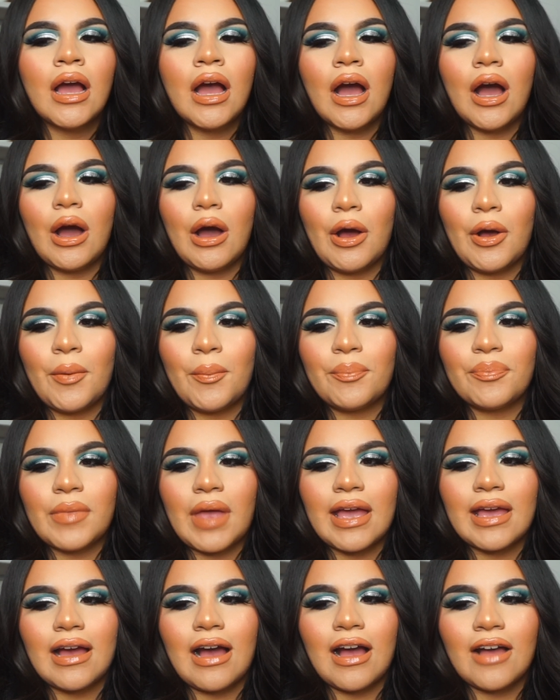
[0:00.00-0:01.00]

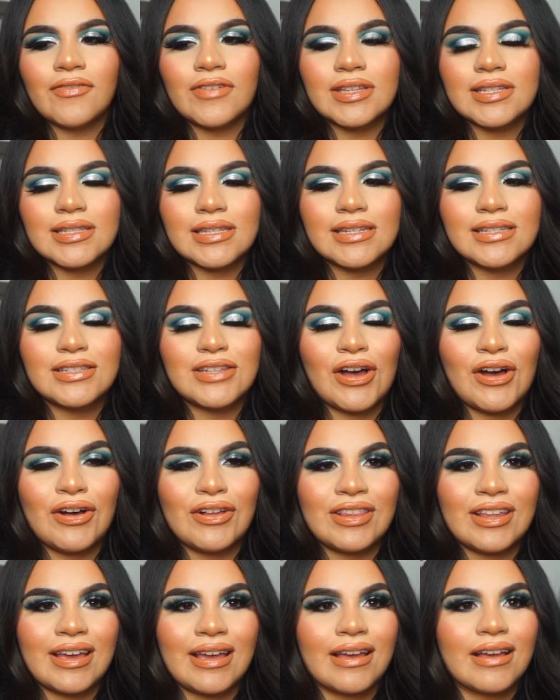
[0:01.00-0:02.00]
I obviously saw
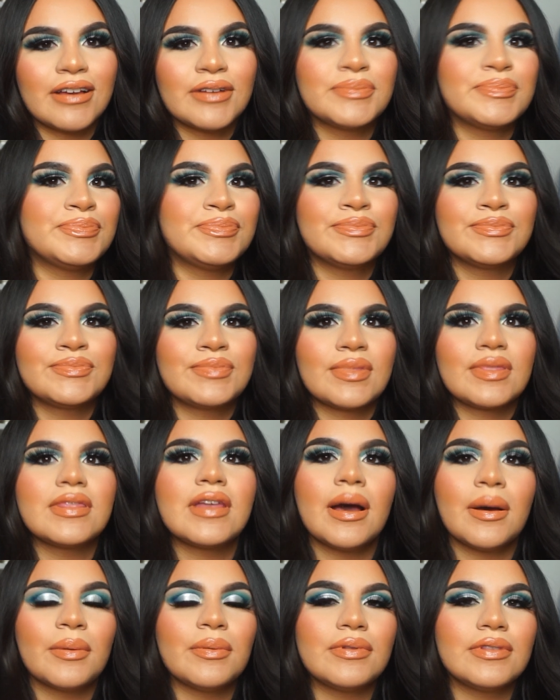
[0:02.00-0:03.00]
like
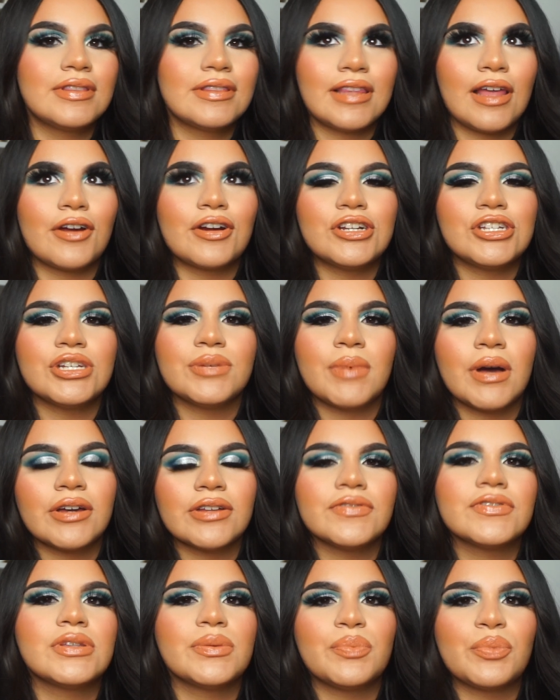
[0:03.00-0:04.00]
the large amount
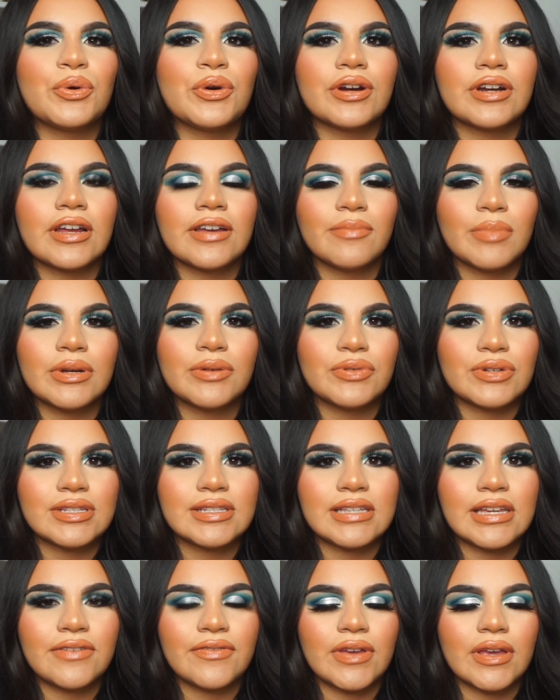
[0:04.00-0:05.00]
of support I've been
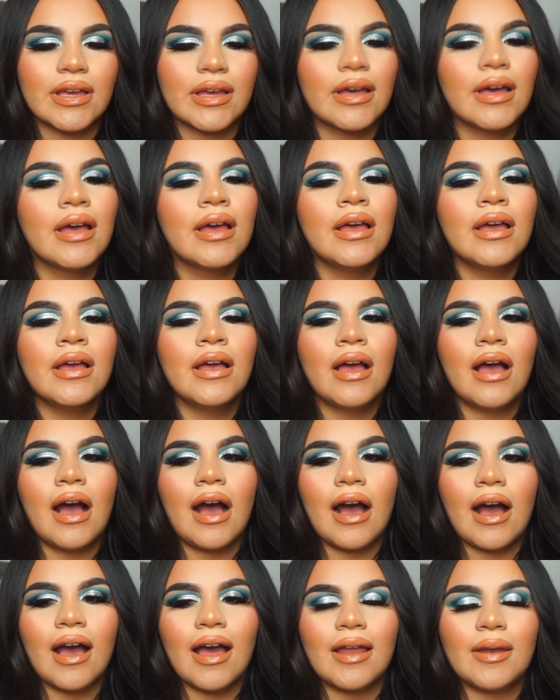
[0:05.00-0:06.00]
receiving
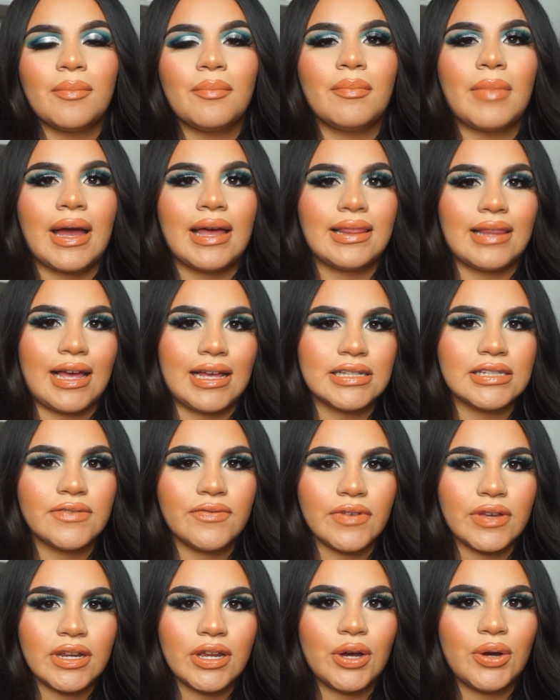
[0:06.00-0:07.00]
on my last
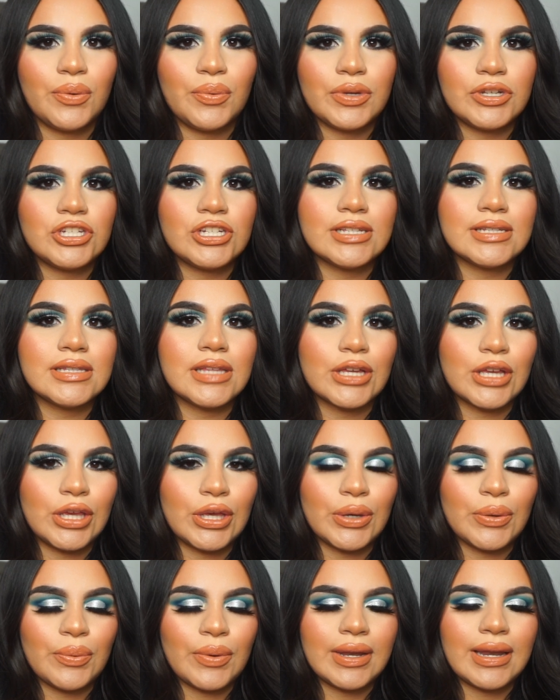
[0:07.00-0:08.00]
video, which is the
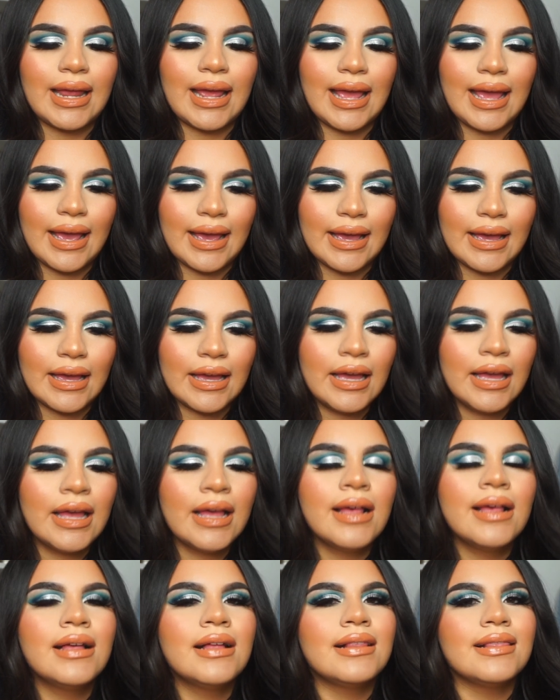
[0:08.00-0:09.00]
Q&A.
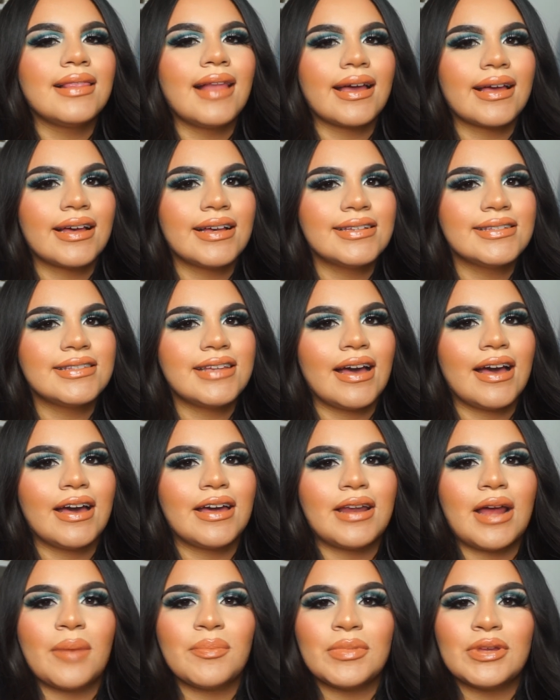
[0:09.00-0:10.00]
Like I said,
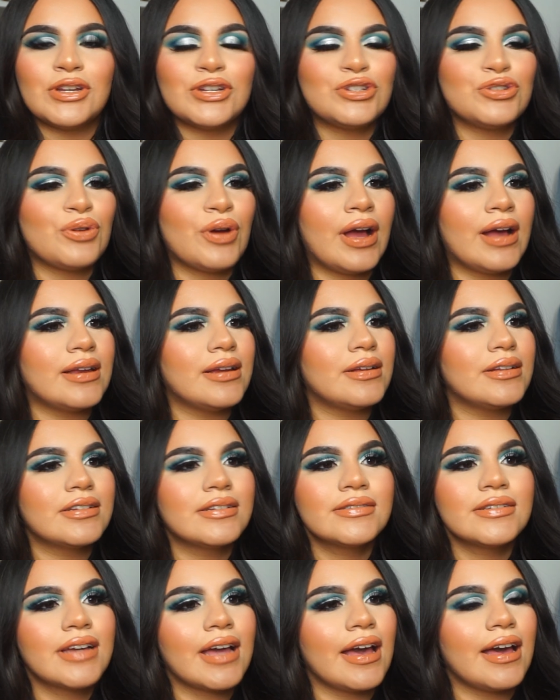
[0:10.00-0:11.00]
I'm gonna try to
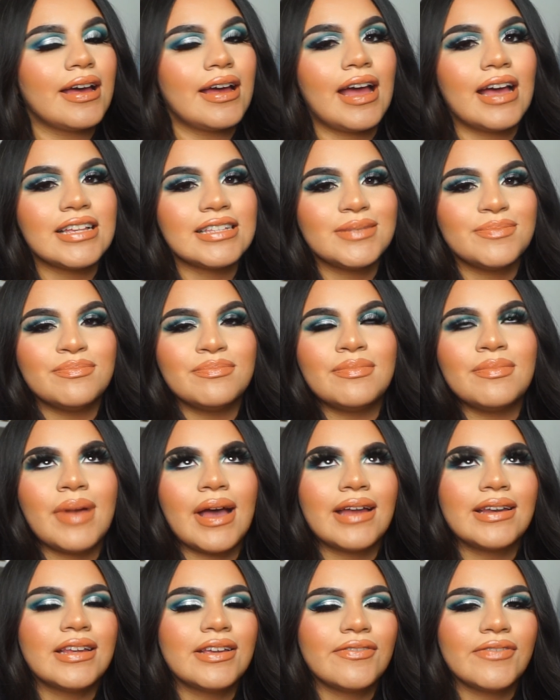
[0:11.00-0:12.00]
get as
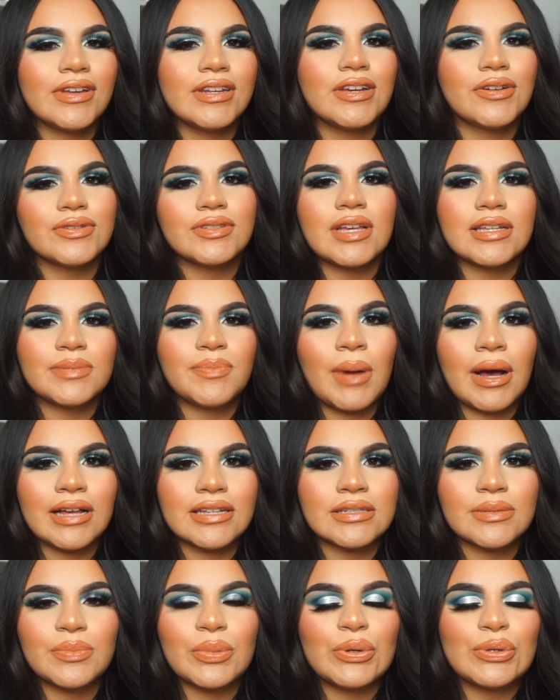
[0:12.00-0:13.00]
many videos as
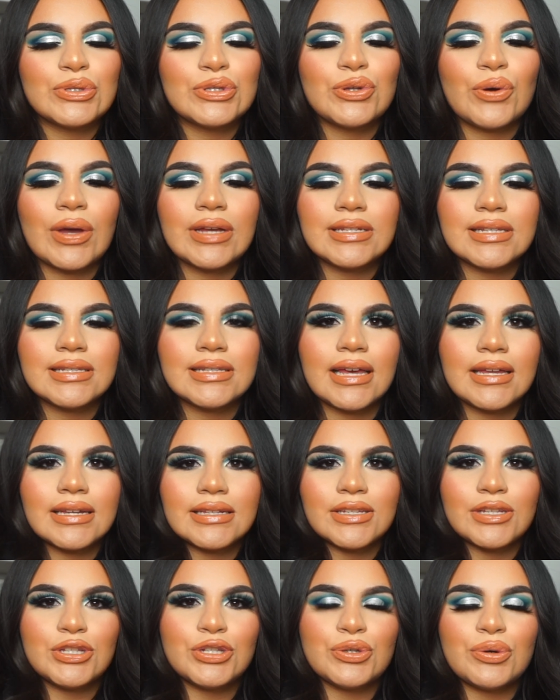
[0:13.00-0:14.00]
possible, so I decided
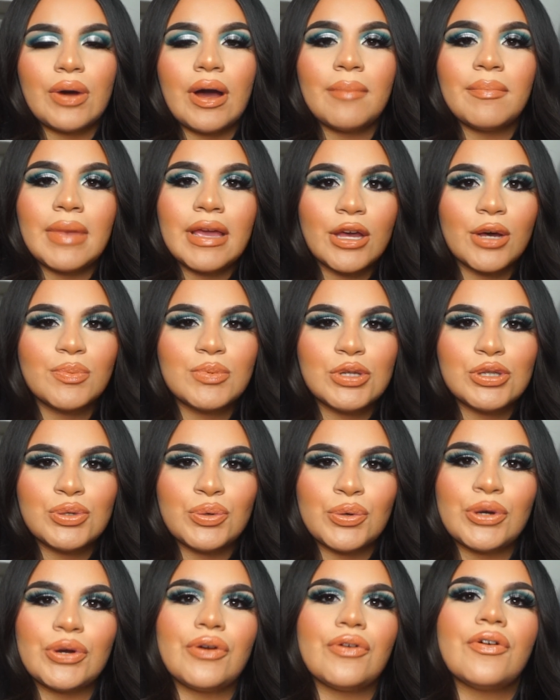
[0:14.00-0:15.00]
to do a makeup
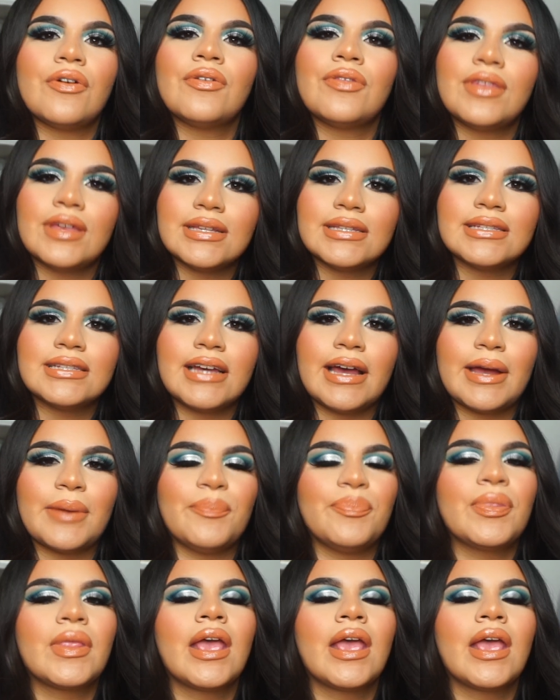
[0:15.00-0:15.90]
tutorial this time.